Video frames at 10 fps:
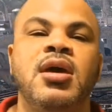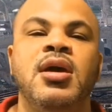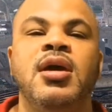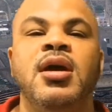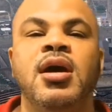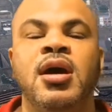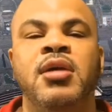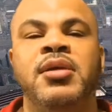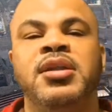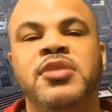
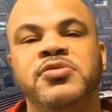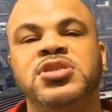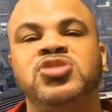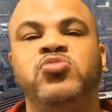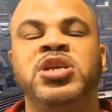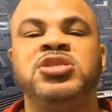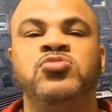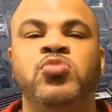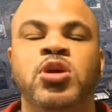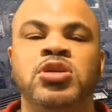Another situation
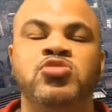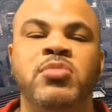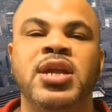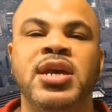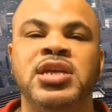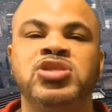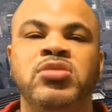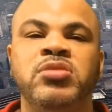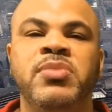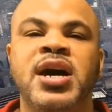was on my last trip,
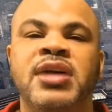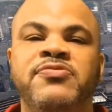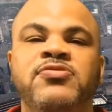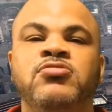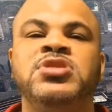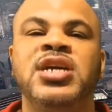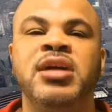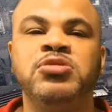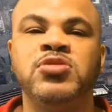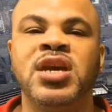I flew to
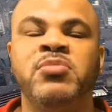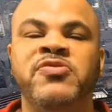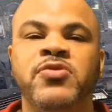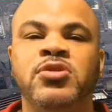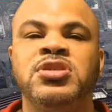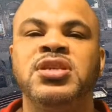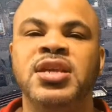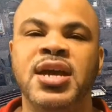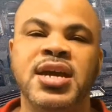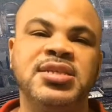Amsterdam at first, and then, like I
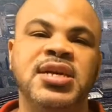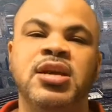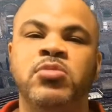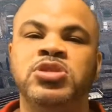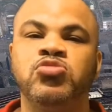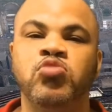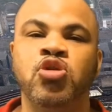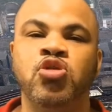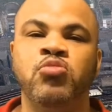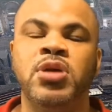said, I went to Rome,
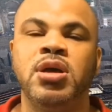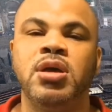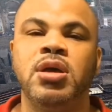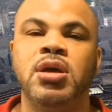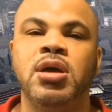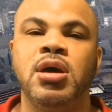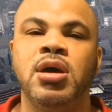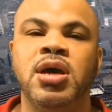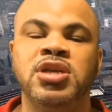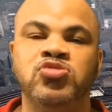
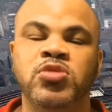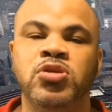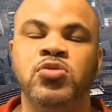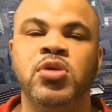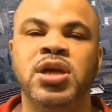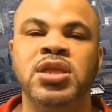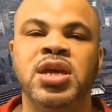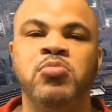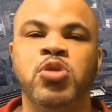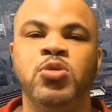Israel, and then
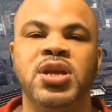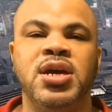Berlin.